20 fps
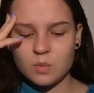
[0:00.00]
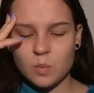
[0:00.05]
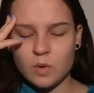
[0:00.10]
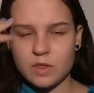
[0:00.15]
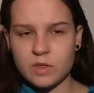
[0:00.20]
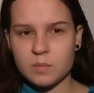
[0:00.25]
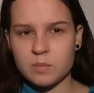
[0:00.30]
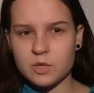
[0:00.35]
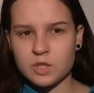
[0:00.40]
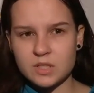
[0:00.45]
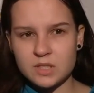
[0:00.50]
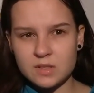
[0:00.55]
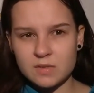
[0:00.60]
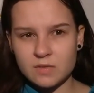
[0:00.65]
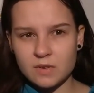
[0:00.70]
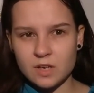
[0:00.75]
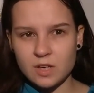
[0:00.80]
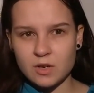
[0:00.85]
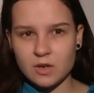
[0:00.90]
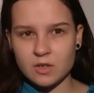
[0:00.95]
with the music
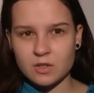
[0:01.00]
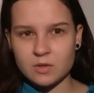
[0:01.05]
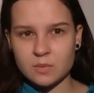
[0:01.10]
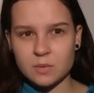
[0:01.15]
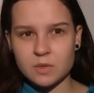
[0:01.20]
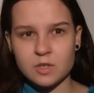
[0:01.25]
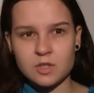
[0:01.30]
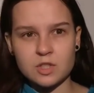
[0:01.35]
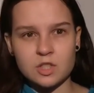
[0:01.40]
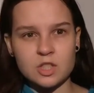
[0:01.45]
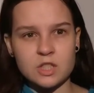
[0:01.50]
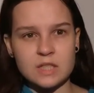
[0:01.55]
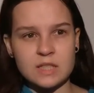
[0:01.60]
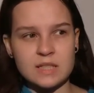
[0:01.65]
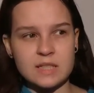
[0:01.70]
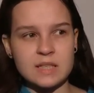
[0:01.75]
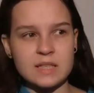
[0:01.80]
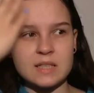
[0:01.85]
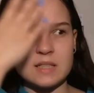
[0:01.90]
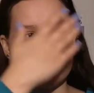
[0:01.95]
videos, because she
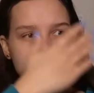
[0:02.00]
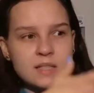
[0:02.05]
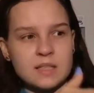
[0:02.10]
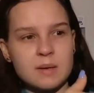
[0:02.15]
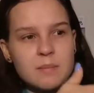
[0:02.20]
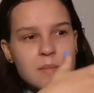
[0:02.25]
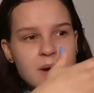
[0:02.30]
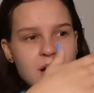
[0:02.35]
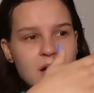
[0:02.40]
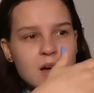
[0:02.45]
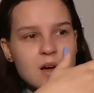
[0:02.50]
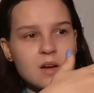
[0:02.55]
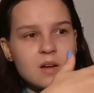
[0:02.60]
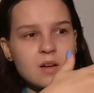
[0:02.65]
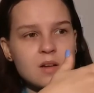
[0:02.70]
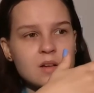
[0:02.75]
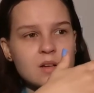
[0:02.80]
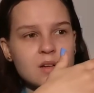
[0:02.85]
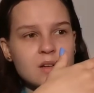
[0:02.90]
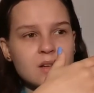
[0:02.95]
did Simmer,
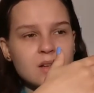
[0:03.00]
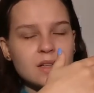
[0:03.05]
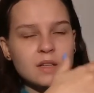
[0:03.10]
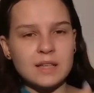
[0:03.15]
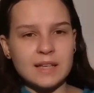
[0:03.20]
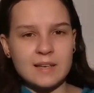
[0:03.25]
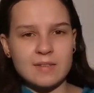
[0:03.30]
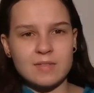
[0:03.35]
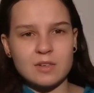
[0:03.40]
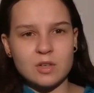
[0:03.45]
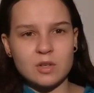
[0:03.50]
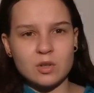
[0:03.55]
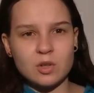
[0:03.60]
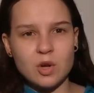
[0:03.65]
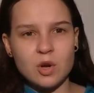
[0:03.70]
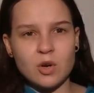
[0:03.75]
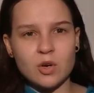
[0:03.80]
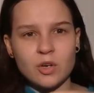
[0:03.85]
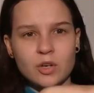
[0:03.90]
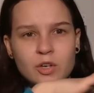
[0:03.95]
Leave It
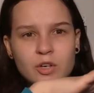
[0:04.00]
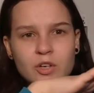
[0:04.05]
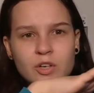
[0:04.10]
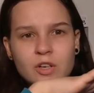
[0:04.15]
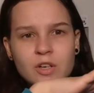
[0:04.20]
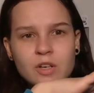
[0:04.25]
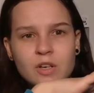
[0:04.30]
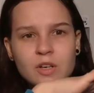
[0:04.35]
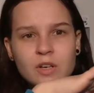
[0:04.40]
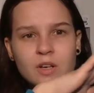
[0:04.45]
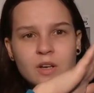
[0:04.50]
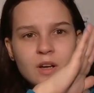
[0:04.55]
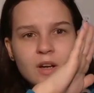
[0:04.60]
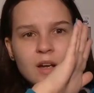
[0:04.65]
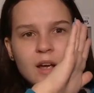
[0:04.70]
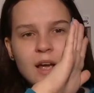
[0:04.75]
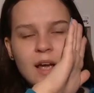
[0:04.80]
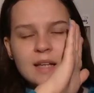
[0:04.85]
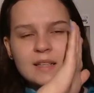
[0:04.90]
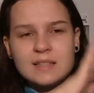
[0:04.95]
Alone,
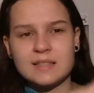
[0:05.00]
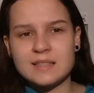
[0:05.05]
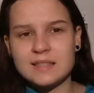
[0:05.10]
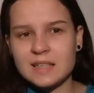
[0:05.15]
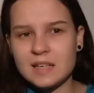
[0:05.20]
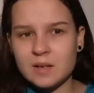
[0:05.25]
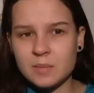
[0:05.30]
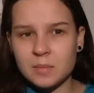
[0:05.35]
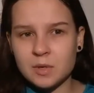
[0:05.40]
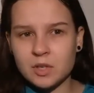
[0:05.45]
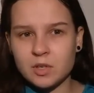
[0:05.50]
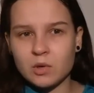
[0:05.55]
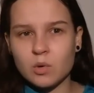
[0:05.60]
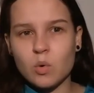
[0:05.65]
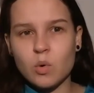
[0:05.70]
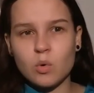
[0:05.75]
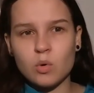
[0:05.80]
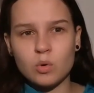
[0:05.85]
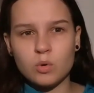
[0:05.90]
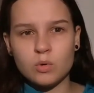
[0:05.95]
and Cinnamon,
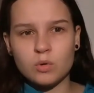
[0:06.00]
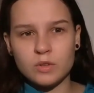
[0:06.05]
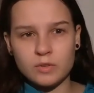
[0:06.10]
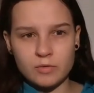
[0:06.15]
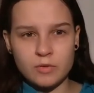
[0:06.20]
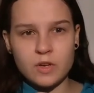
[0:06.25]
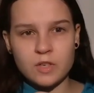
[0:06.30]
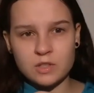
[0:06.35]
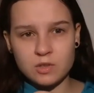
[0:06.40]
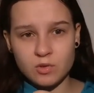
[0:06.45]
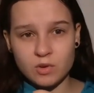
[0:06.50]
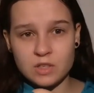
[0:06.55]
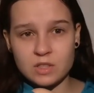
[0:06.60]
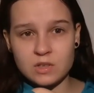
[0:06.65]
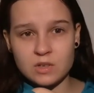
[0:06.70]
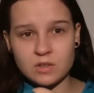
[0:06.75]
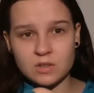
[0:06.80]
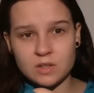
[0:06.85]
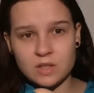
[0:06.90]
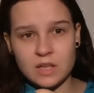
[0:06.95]
all the first three
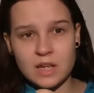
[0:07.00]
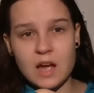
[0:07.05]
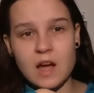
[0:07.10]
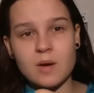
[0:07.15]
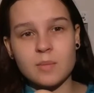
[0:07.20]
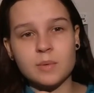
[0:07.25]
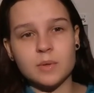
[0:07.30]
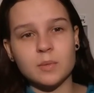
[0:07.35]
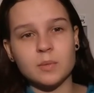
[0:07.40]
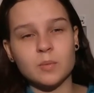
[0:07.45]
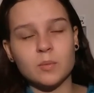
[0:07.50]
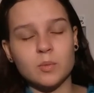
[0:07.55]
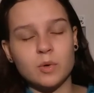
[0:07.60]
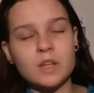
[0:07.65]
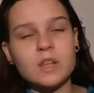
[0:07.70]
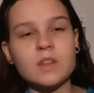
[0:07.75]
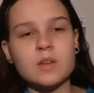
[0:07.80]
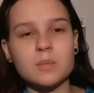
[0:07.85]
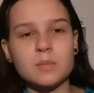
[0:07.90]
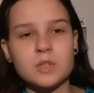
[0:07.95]
songs in the album,
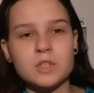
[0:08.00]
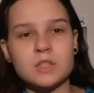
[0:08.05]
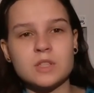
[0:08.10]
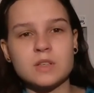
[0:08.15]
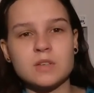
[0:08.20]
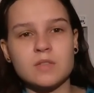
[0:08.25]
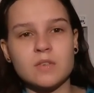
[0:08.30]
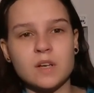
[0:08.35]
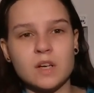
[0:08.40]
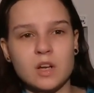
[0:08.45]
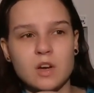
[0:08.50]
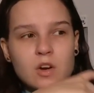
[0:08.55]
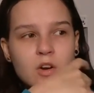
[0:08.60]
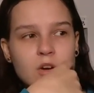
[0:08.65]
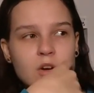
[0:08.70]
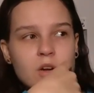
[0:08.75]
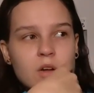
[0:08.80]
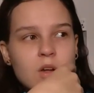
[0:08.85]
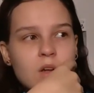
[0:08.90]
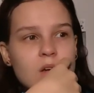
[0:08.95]
with a music
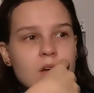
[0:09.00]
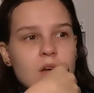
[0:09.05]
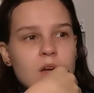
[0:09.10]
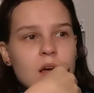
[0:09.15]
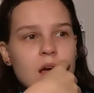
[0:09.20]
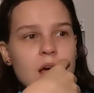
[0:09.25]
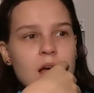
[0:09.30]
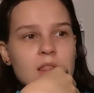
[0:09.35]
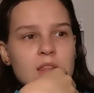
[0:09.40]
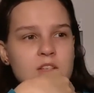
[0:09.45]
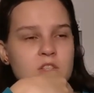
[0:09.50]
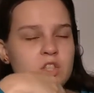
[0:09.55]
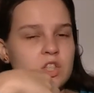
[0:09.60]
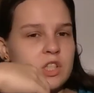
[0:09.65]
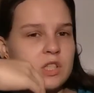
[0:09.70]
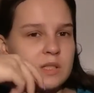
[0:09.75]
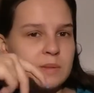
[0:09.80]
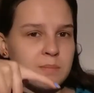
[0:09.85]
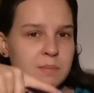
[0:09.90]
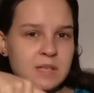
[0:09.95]
video. And then she
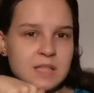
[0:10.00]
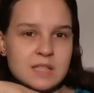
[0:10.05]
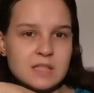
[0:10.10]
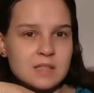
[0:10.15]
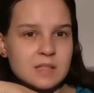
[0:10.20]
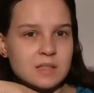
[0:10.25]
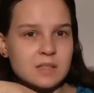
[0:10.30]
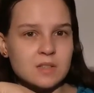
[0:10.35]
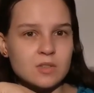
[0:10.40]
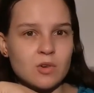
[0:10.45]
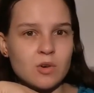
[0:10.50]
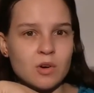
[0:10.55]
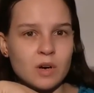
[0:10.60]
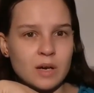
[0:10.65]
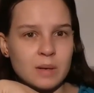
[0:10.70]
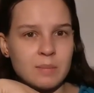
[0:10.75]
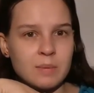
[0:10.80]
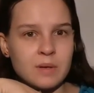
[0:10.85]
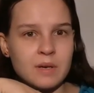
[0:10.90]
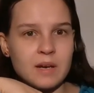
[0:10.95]
just misses
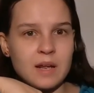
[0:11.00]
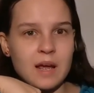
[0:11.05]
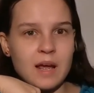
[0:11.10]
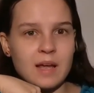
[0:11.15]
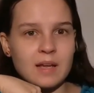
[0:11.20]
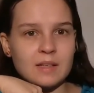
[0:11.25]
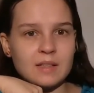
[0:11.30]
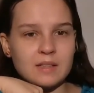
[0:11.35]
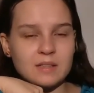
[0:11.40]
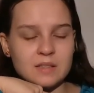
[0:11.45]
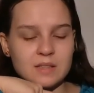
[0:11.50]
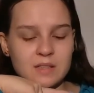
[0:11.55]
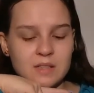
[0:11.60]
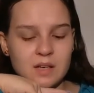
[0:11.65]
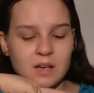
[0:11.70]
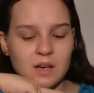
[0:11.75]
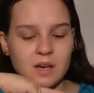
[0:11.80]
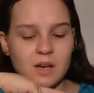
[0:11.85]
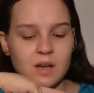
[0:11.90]
Creepin' and